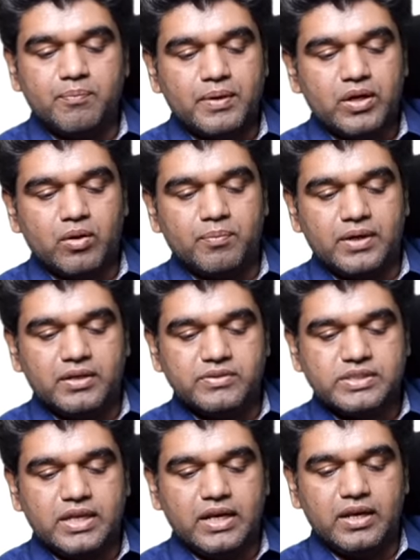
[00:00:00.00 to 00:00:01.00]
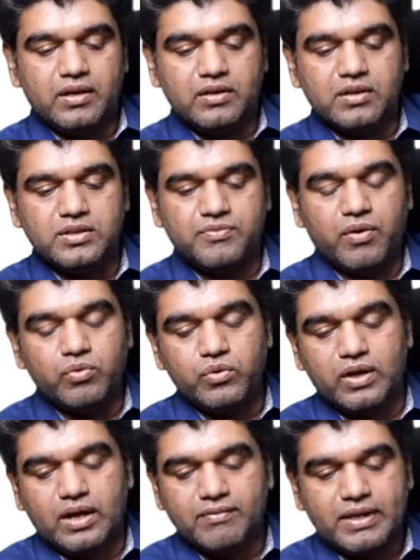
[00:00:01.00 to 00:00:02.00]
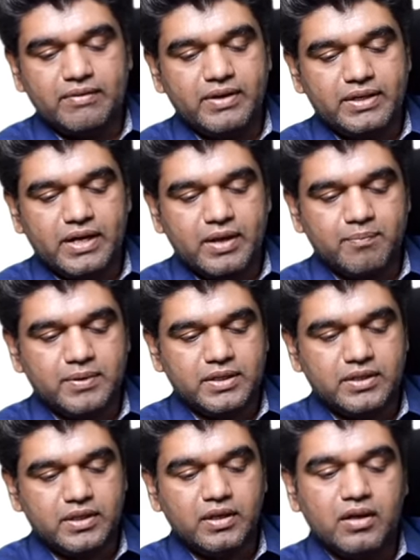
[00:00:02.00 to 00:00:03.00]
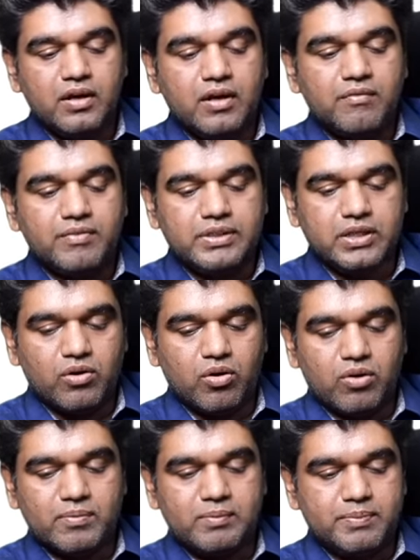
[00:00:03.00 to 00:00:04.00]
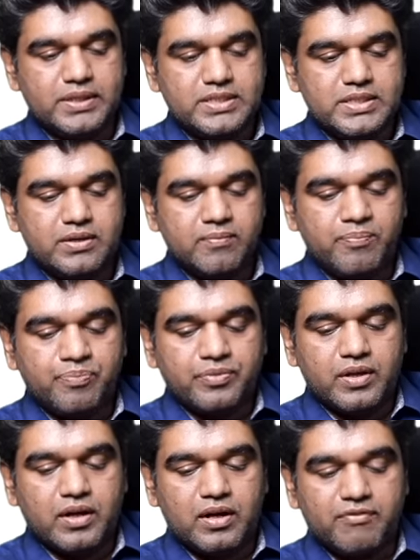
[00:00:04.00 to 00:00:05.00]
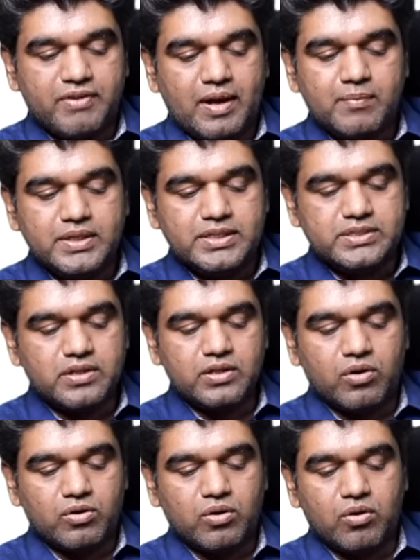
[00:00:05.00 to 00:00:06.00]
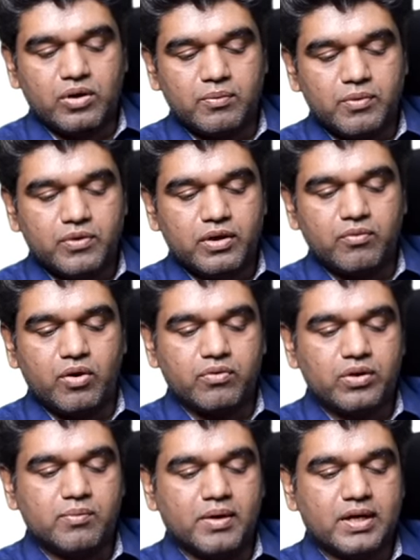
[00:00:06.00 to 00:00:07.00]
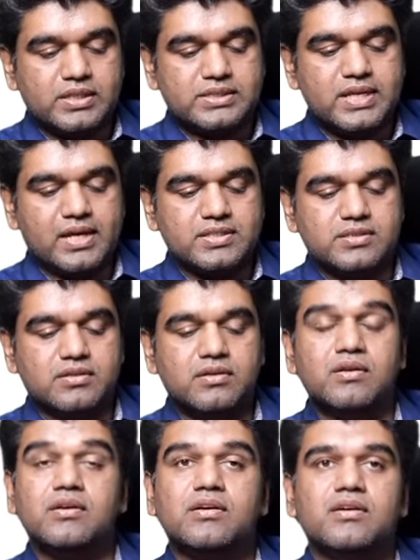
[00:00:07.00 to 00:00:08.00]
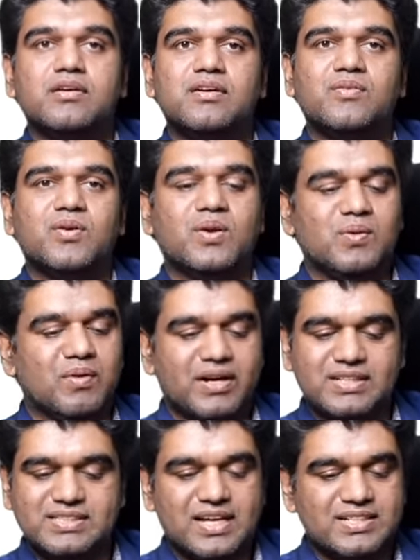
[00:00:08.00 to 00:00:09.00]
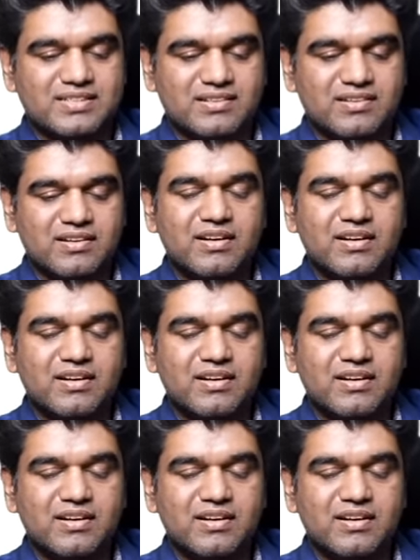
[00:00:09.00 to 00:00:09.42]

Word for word: a preoperative screening, found to have elevated APTT with a normal PT. Uh, family history not contributory, what will you mark as the answer? What will you mark as the answer?